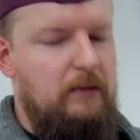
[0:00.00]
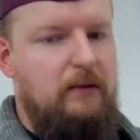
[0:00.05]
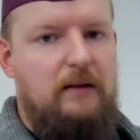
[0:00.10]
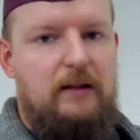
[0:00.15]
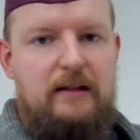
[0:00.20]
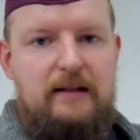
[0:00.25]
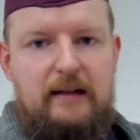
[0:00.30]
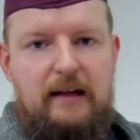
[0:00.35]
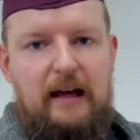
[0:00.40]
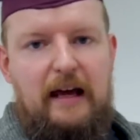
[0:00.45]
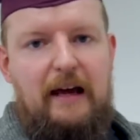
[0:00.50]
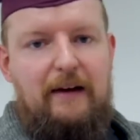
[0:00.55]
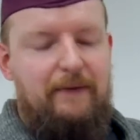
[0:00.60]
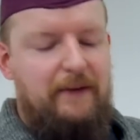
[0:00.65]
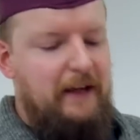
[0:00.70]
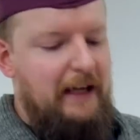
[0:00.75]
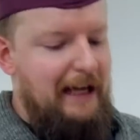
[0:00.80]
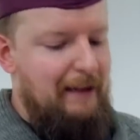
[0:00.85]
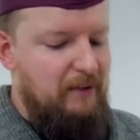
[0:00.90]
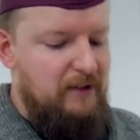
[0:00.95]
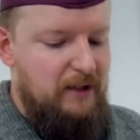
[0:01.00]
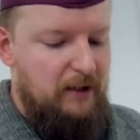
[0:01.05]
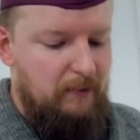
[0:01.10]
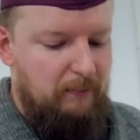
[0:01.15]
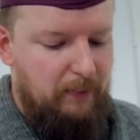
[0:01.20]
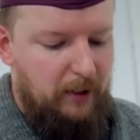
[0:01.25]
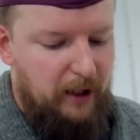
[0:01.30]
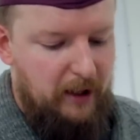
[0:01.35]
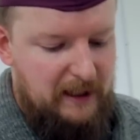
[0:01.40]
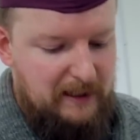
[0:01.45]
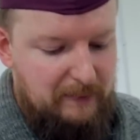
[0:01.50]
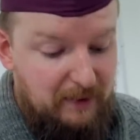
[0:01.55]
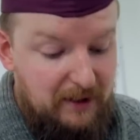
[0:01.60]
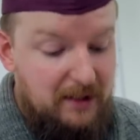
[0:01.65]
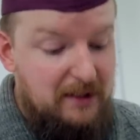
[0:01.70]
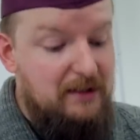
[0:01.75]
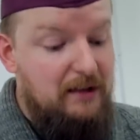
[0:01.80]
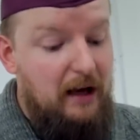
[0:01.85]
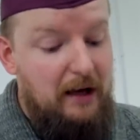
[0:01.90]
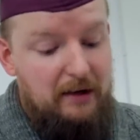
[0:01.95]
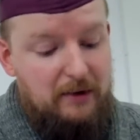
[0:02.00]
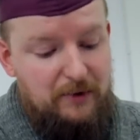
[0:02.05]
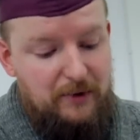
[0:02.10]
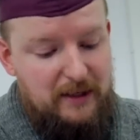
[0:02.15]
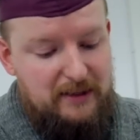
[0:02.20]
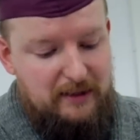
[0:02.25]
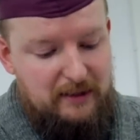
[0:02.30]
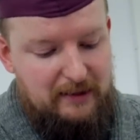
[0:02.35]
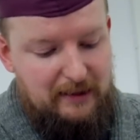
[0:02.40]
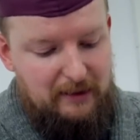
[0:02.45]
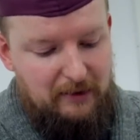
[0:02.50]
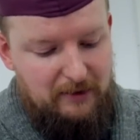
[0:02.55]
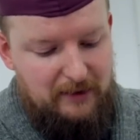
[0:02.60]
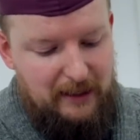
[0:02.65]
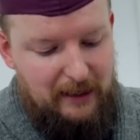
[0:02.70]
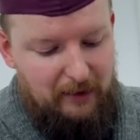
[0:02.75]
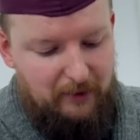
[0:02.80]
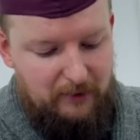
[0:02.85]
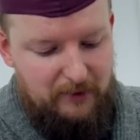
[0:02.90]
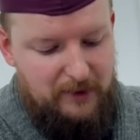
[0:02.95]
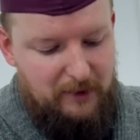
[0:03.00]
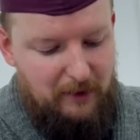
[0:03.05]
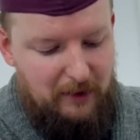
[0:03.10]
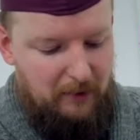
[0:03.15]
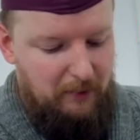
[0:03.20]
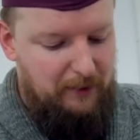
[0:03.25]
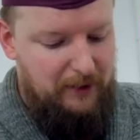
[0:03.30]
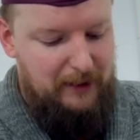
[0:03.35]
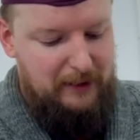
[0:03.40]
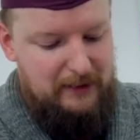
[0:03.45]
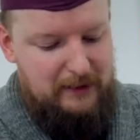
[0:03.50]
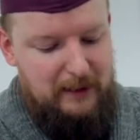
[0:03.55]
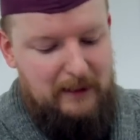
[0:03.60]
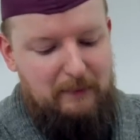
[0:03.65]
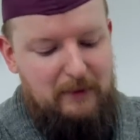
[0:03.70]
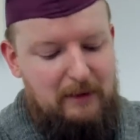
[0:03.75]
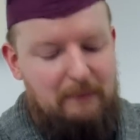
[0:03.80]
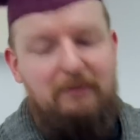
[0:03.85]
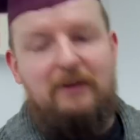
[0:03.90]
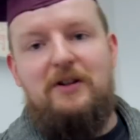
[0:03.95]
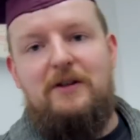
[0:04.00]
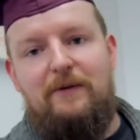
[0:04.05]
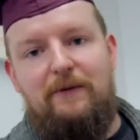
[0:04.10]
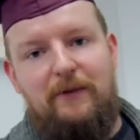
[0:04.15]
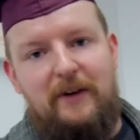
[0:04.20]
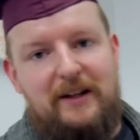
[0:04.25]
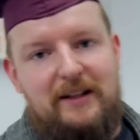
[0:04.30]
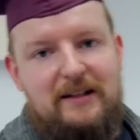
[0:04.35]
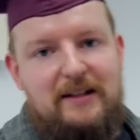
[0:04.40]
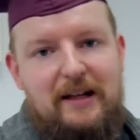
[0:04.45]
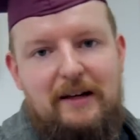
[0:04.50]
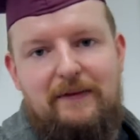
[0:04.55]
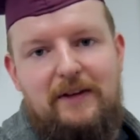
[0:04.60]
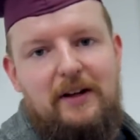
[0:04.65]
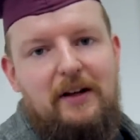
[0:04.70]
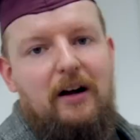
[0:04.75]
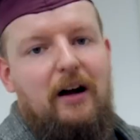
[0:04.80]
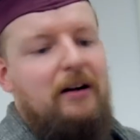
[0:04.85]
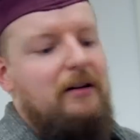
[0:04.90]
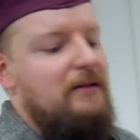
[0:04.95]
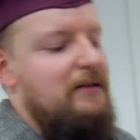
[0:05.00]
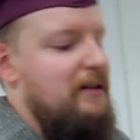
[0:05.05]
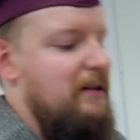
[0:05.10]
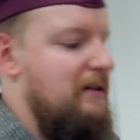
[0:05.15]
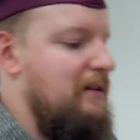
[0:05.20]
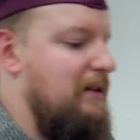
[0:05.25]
This is a hefty Amazon box, but it's not addressed to Tinker Tailor, so I don't think it's going to be a bunch of friggin' safety goggles this